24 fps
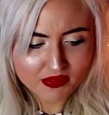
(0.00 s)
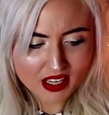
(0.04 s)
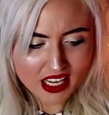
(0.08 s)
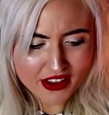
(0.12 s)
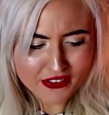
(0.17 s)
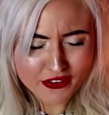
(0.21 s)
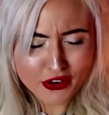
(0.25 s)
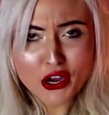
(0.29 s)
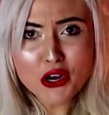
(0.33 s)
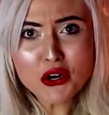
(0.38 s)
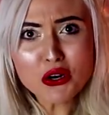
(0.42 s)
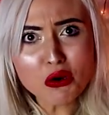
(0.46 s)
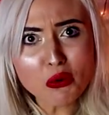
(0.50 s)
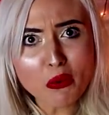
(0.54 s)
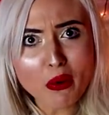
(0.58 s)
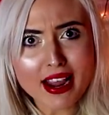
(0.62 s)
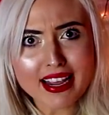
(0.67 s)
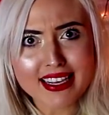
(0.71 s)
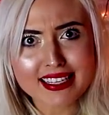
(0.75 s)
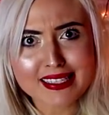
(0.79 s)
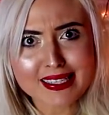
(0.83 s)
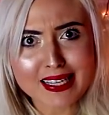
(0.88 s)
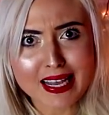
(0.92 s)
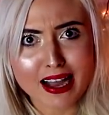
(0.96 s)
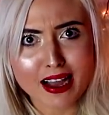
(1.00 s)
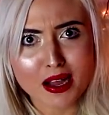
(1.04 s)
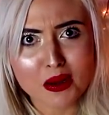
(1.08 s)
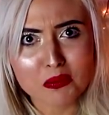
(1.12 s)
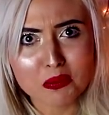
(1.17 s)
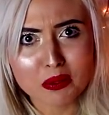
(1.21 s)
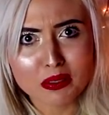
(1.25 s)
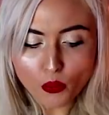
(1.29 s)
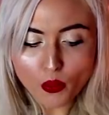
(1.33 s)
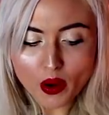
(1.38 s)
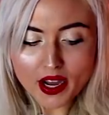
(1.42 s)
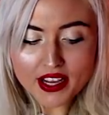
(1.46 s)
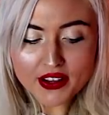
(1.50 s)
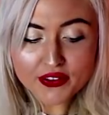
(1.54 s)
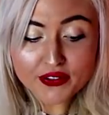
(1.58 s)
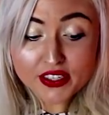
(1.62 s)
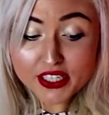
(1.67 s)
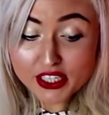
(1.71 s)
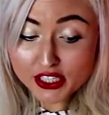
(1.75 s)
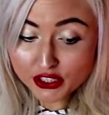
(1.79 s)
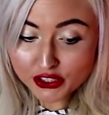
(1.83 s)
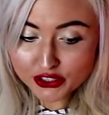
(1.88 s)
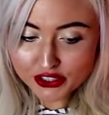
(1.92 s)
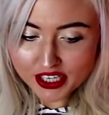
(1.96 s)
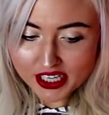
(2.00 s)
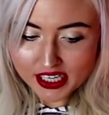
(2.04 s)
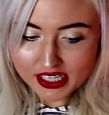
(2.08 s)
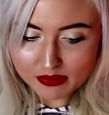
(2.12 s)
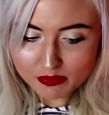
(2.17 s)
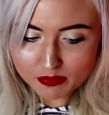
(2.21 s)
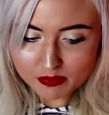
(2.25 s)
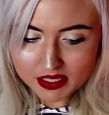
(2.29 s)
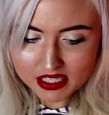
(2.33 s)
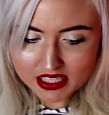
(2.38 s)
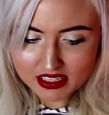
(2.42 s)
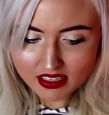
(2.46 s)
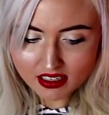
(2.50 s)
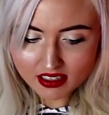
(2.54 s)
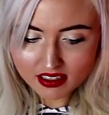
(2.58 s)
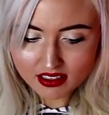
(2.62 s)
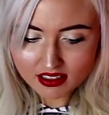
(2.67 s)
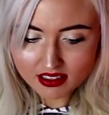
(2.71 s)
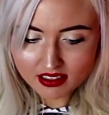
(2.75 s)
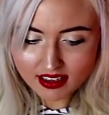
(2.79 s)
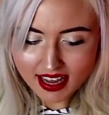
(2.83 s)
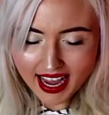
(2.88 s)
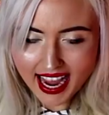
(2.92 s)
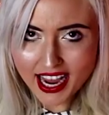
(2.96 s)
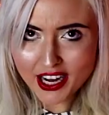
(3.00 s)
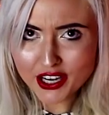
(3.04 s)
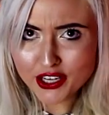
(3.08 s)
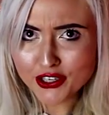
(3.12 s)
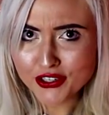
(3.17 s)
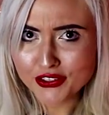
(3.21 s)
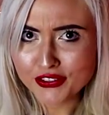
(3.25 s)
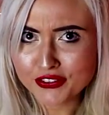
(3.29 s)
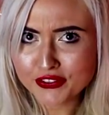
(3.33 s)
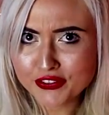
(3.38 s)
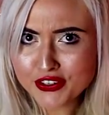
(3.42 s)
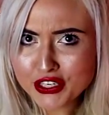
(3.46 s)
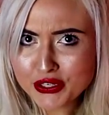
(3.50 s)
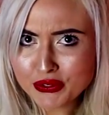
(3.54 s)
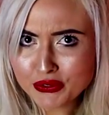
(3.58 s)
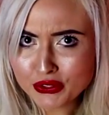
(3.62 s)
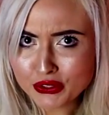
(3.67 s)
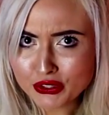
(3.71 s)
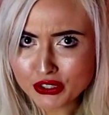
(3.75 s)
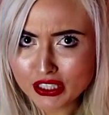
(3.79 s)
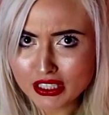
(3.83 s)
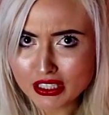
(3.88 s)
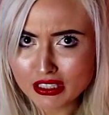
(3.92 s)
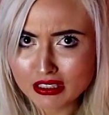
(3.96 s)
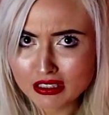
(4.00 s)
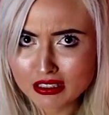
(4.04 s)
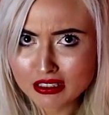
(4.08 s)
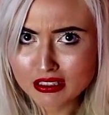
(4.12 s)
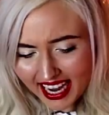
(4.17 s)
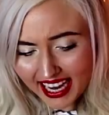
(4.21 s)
If who wakes up? Wife screams at her funeral.